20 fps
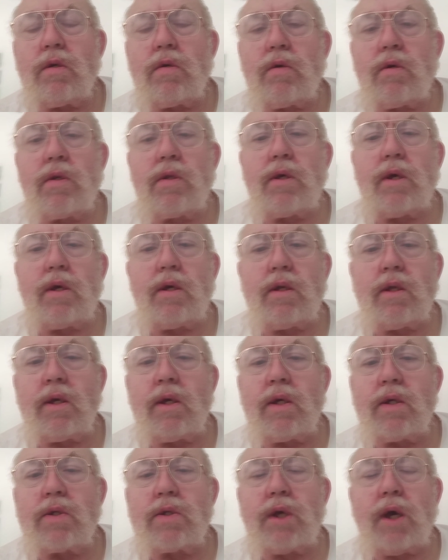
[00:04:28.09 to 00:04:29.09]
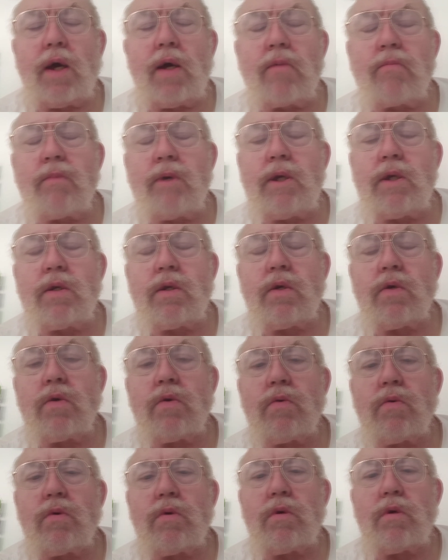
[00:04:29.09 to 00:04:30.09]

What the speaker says: They assigned me to